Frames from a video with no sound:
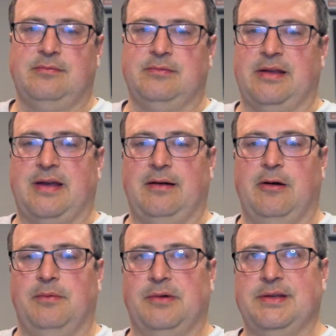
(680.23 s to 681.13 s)
a ton
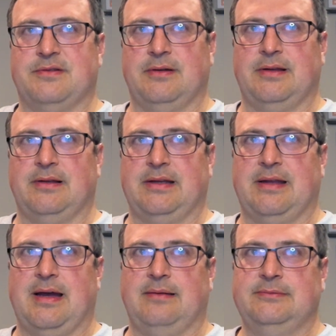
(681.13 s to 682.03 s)
of home runs or anything like
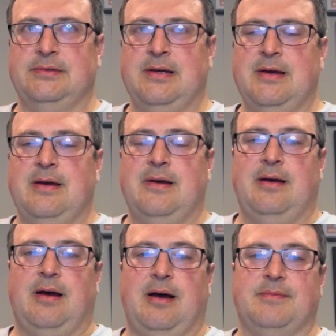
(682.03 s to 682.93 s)
that.
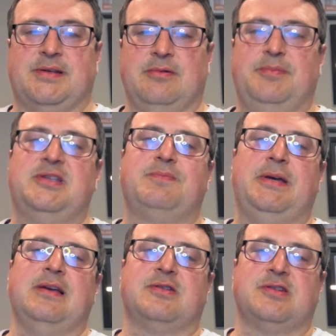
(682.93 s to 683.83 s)
So it would just
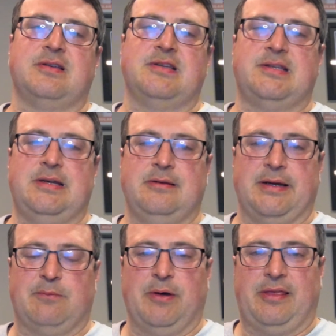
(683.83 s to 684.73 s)
be interesting to see
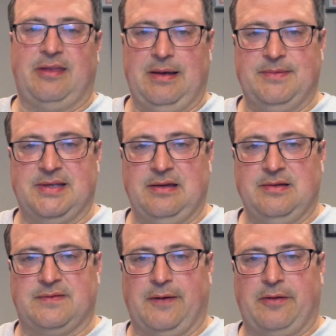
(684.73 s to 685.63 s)
like what themes they
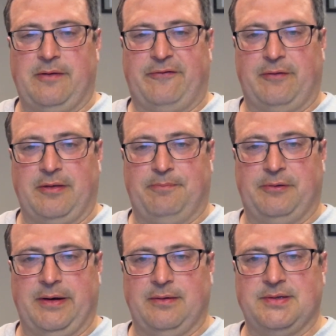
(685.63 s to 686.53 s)
use for other
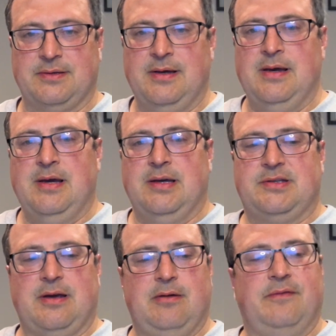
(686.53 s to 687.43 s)
players.
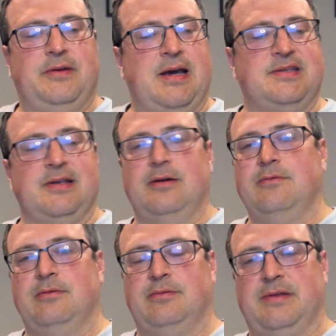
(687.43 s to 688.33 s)
So if you guys
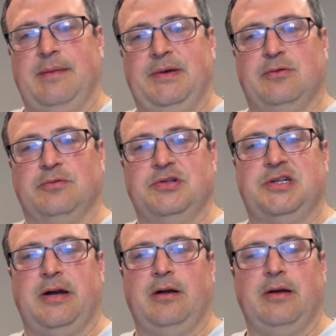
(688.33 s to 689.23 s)
know, that'd be cool to
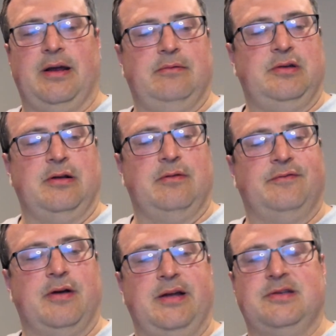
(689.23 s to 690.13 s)
share. And
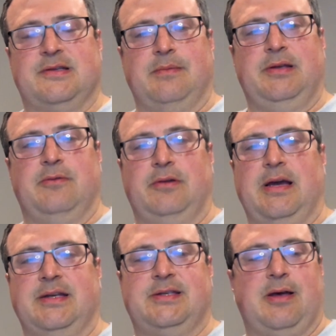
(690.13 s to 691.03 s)
if not, just let me know what you
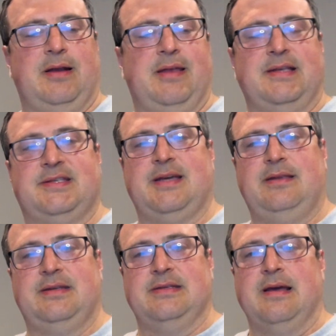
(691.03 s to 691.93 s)
guys thought of that
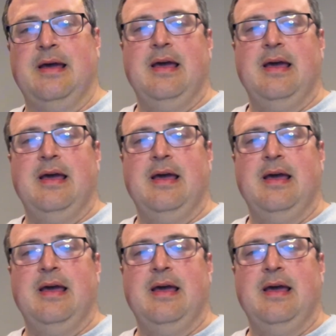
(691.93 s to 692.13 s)
set. And